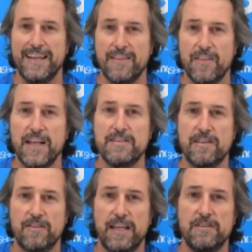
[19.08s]
these are
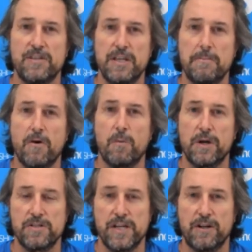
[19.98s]
the things that you might
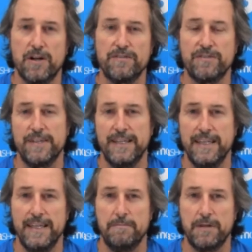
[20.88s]
want to check off
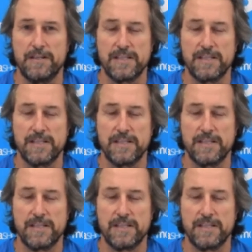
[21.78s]
because